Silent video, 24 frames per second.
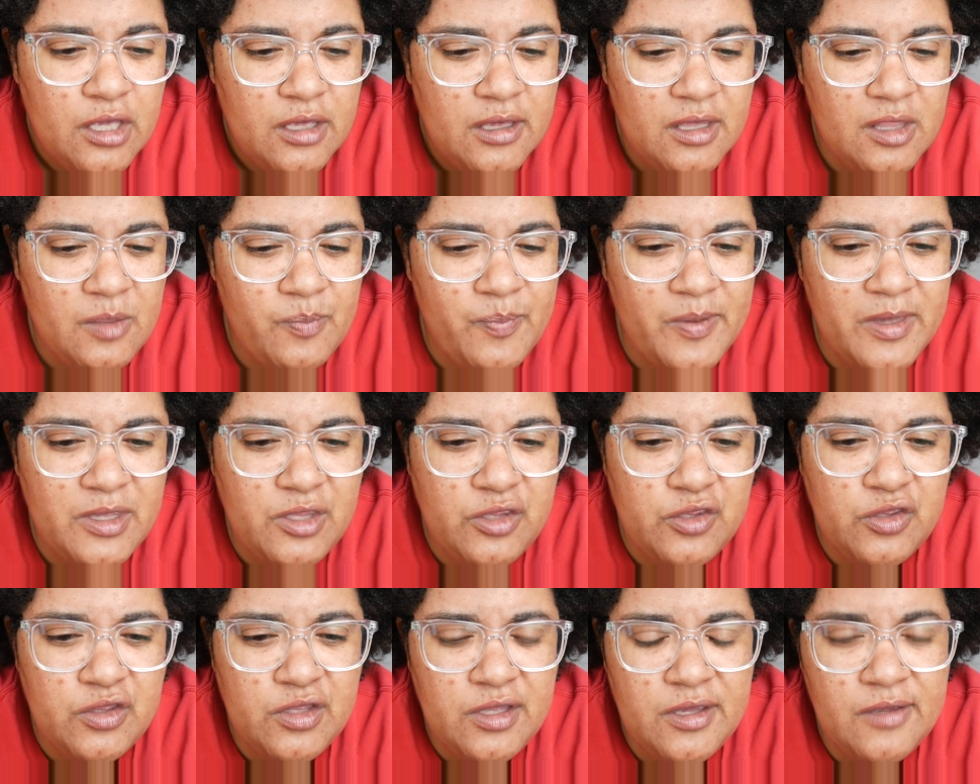
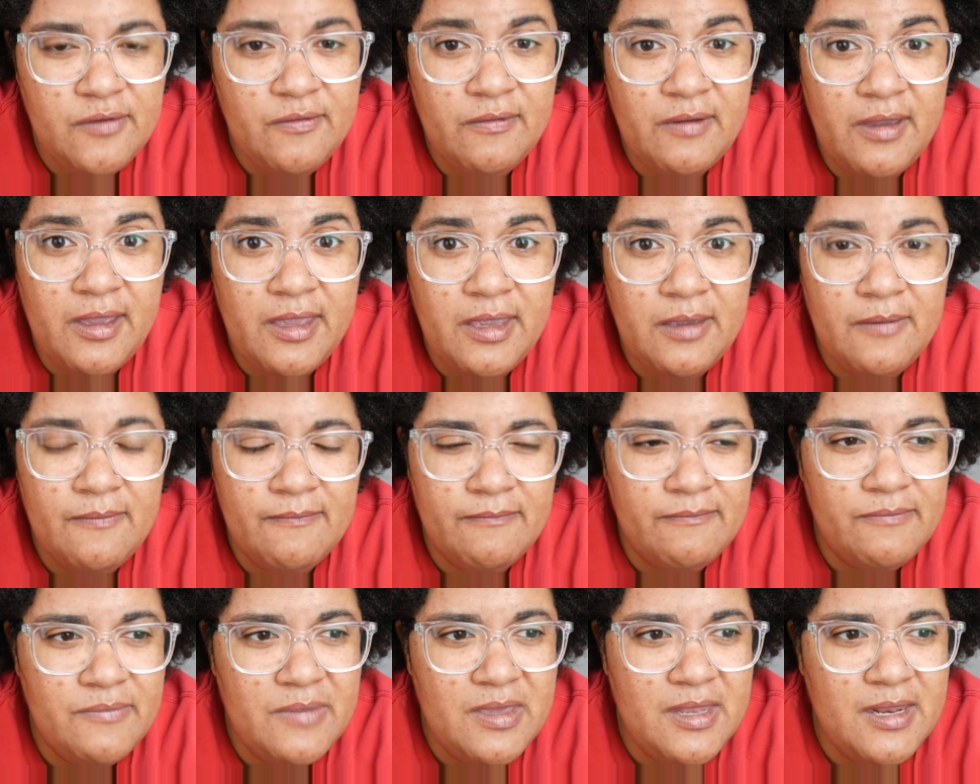especially like
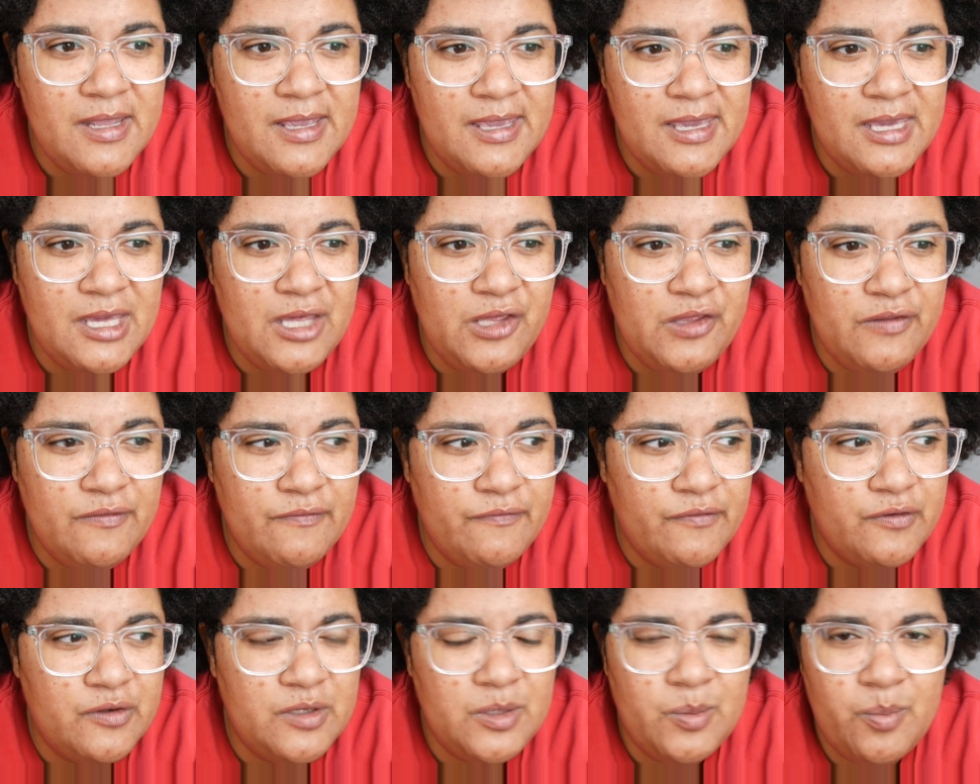medication
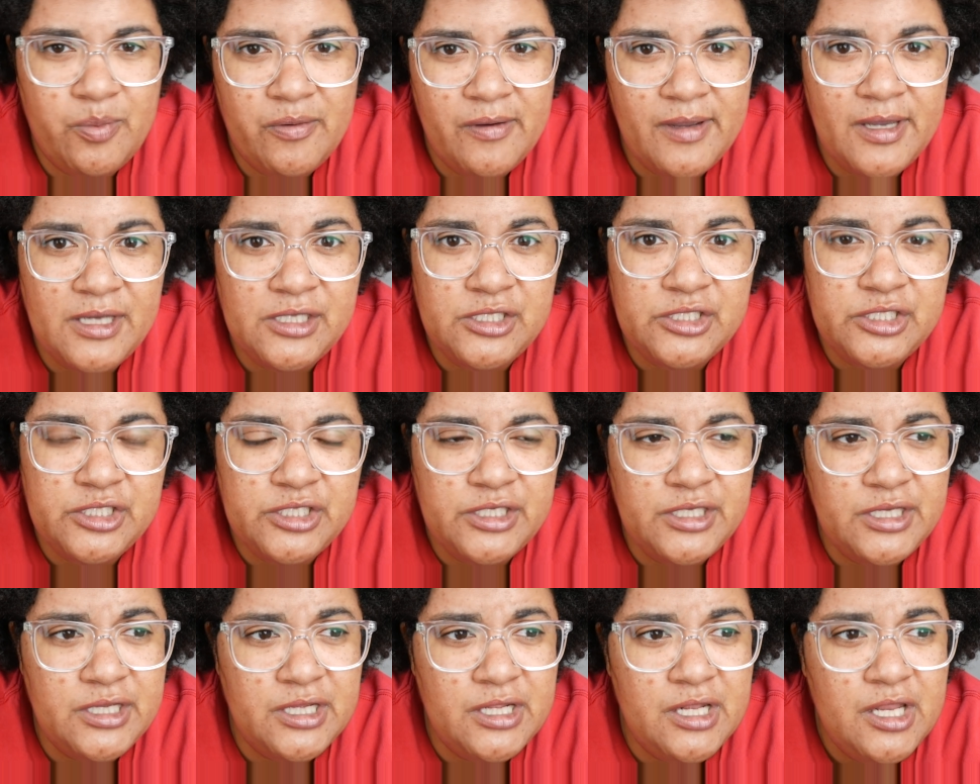for
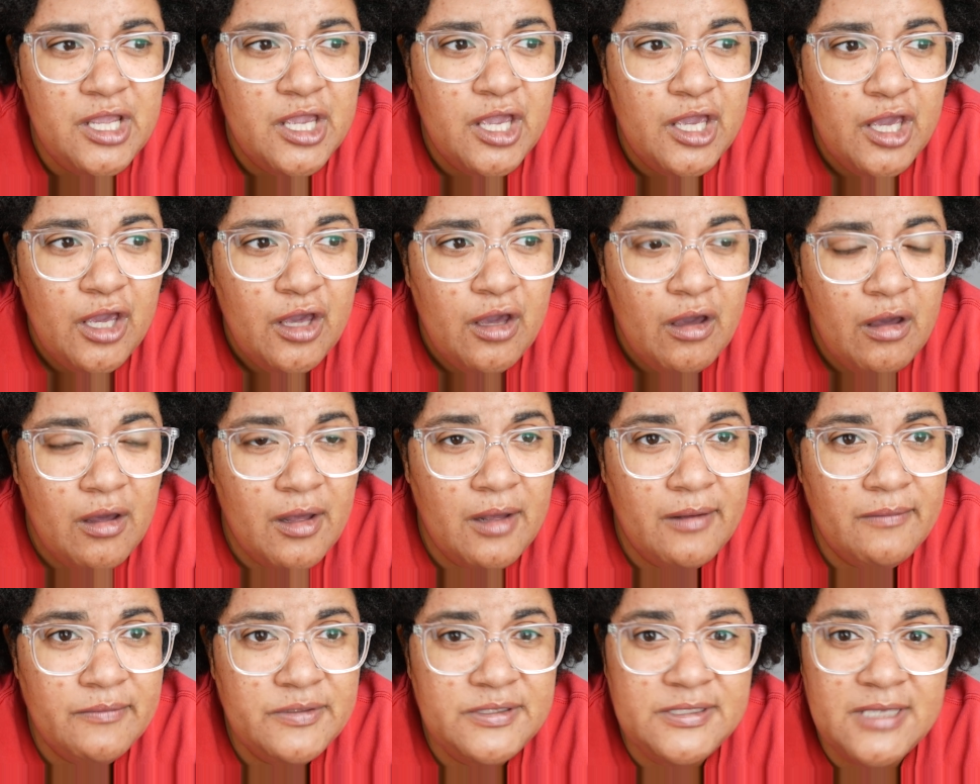depression.
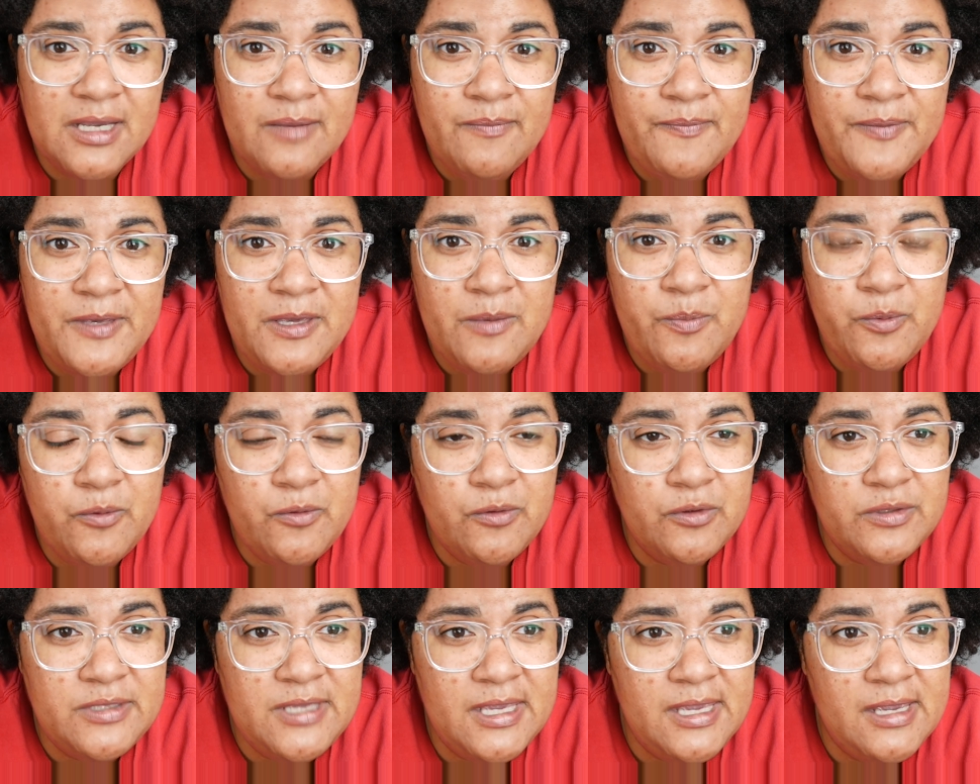Some
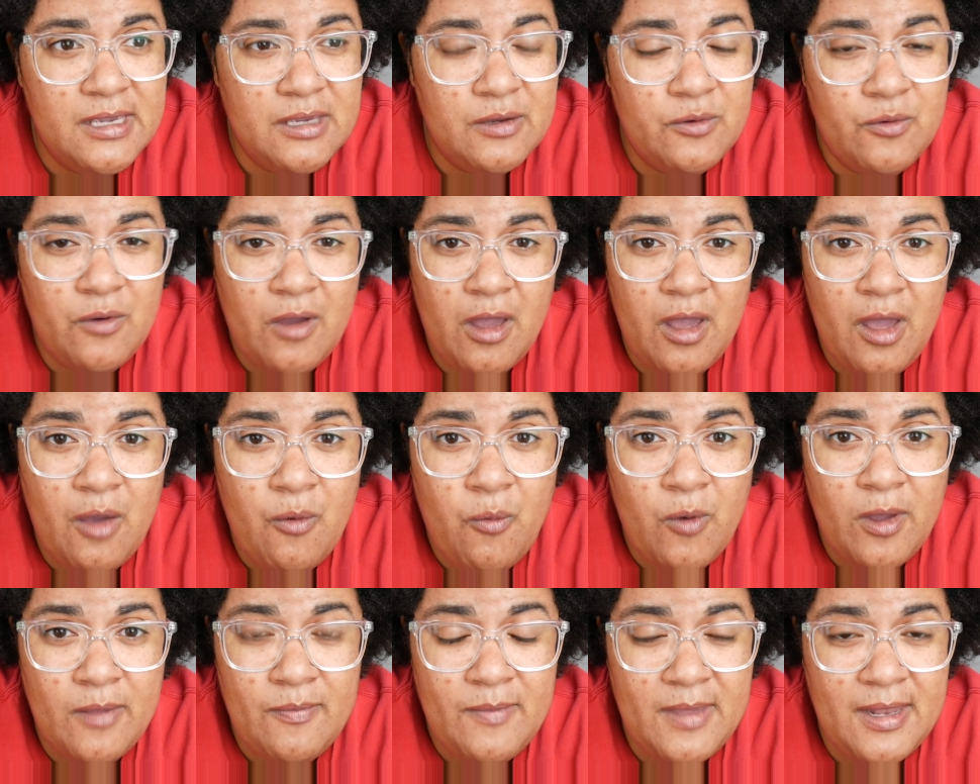people will take a
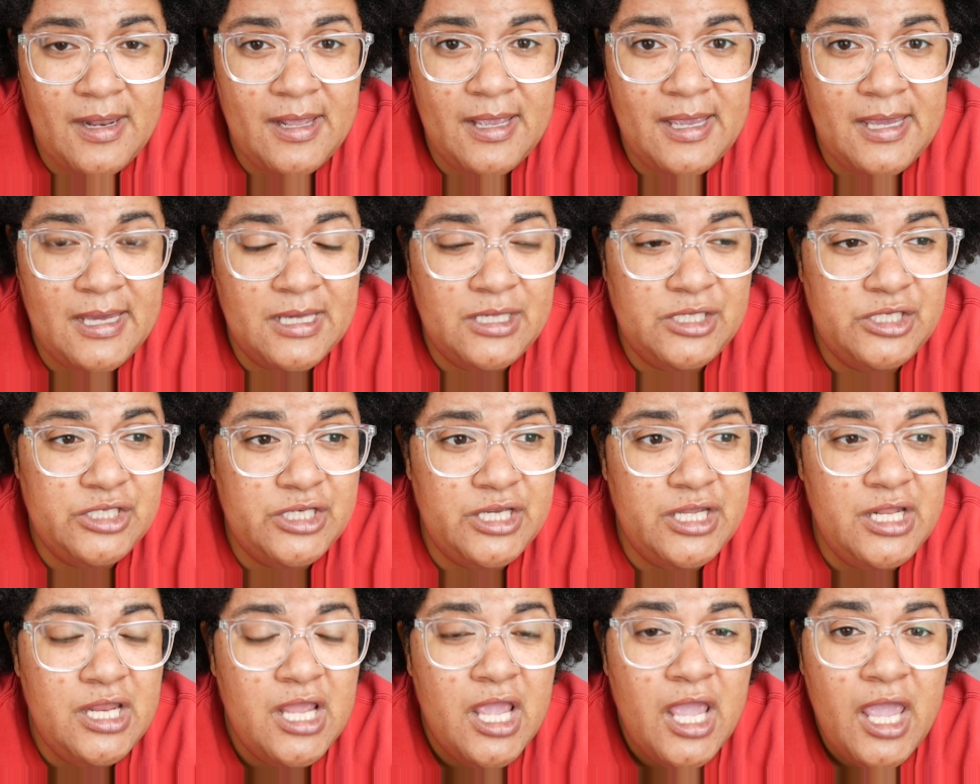one
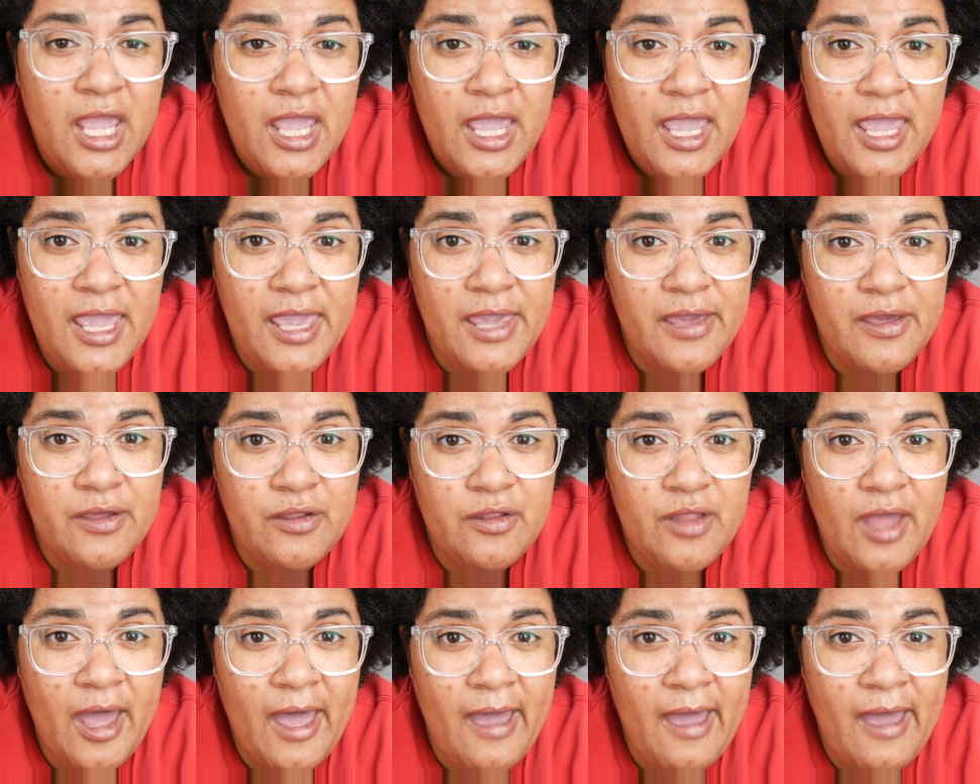medication and they'll